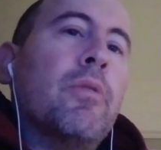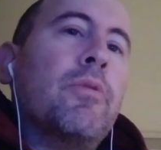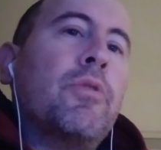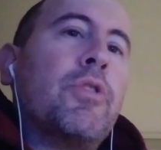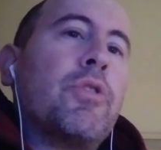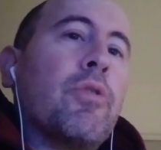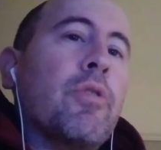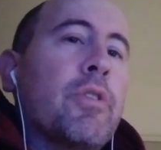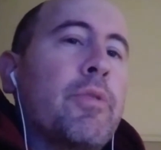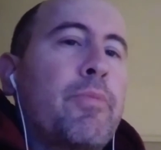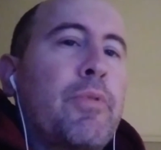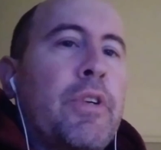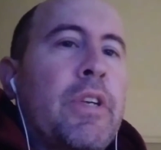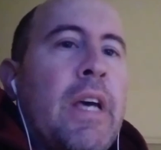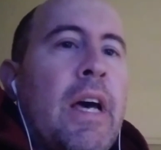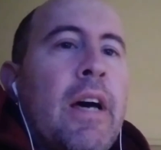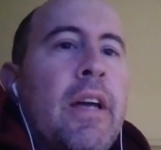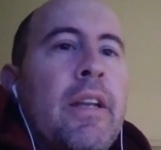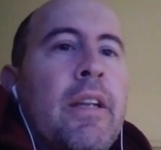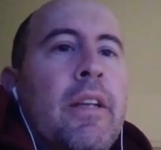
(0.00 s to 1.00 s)
George
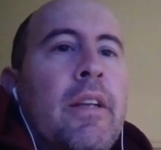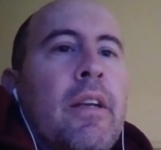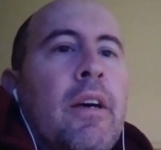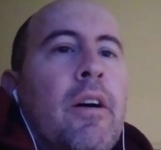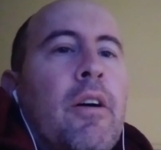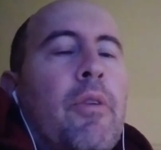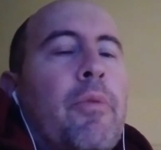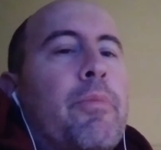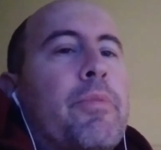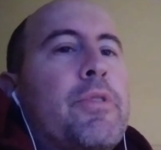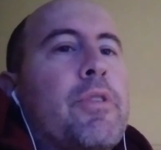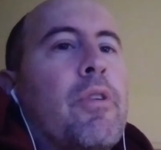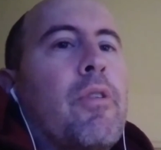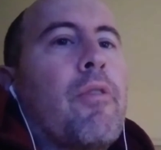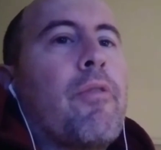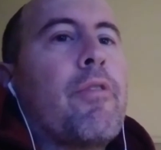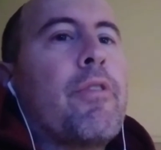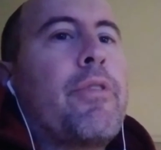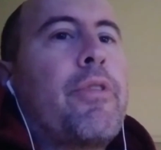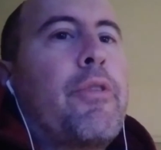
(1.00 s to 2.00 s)
Buchanan helped
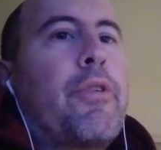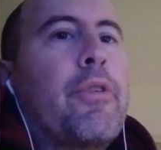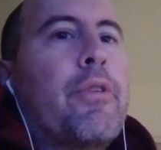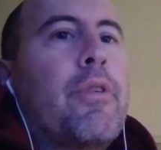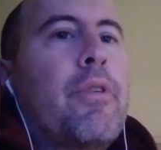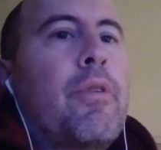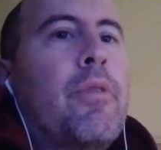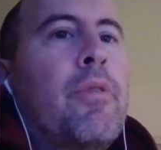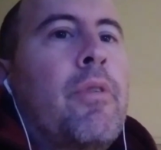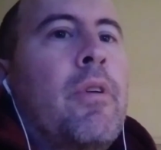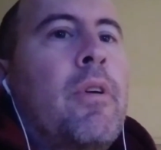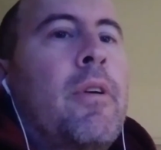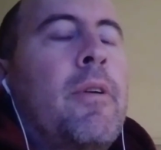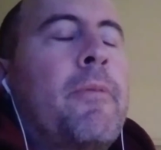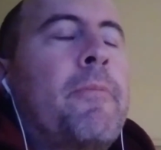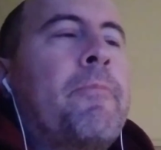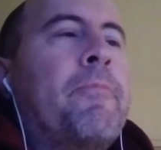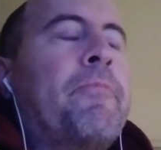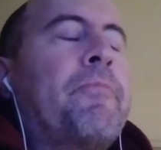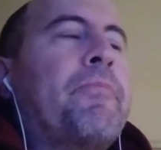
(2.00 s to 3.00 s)
overthrow
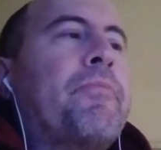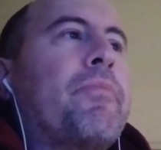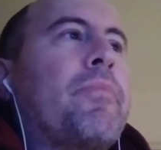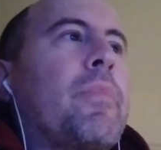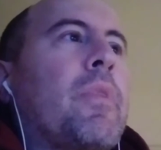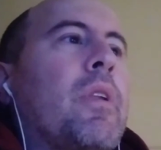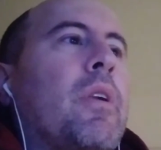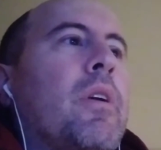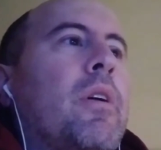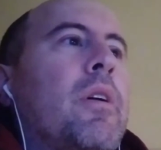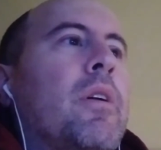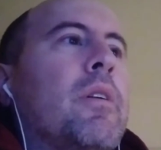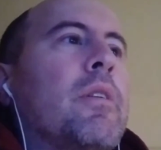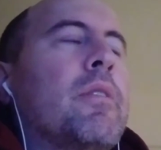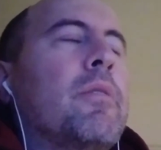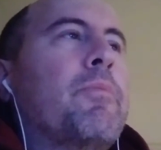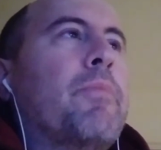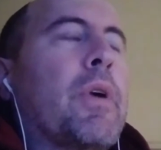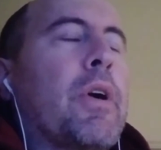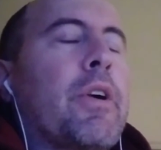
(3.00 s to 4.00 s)

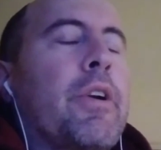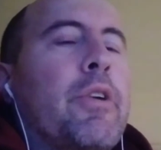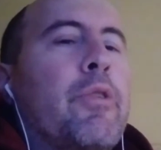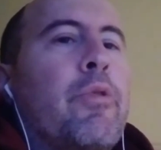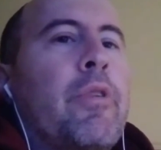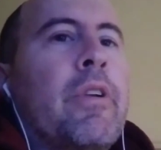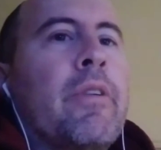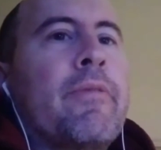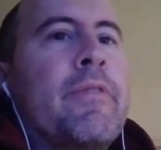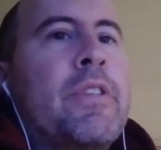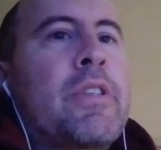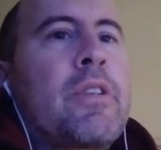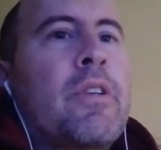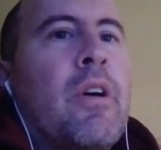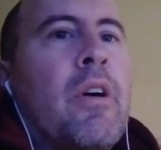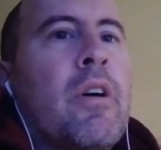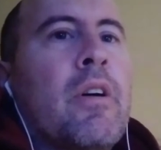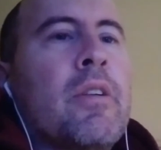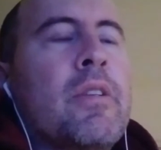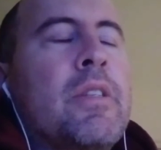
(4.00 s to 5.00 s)
Mary Queen of
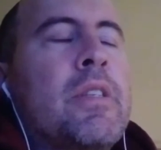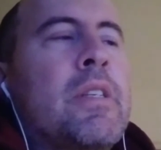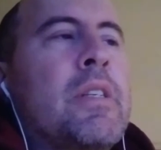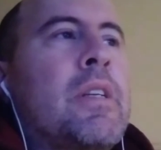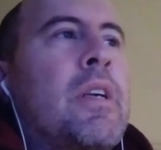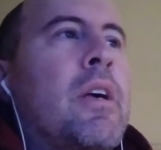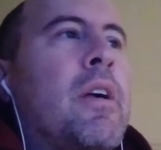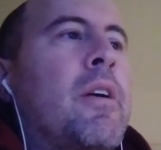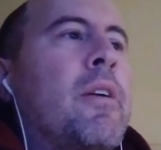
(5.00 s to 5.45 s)
Scots